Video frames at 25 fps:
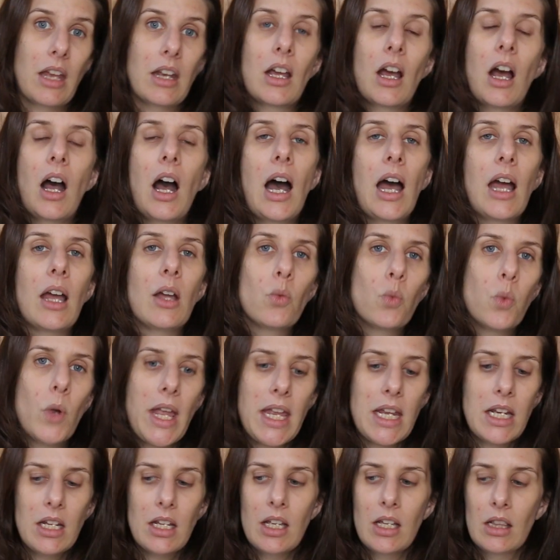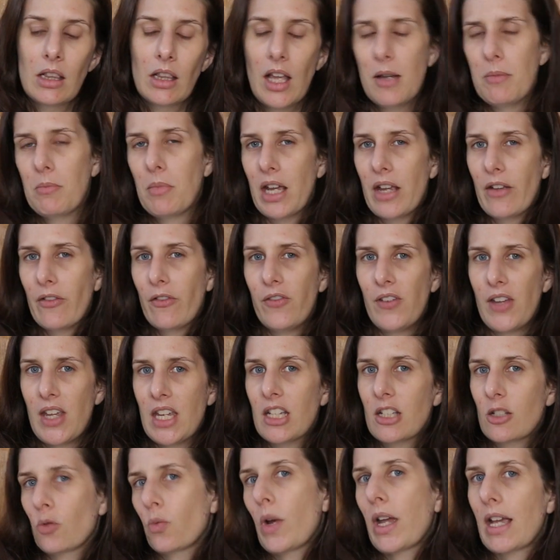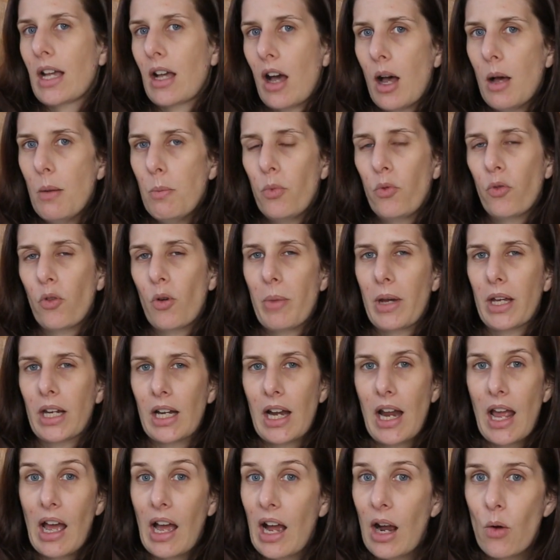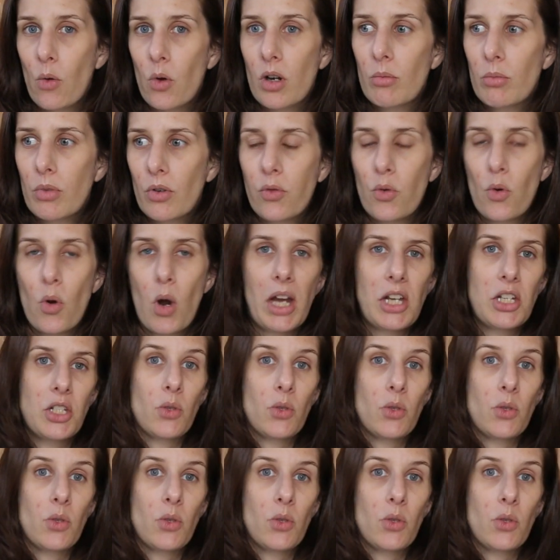I wait and let my face wake up for about an hour before I do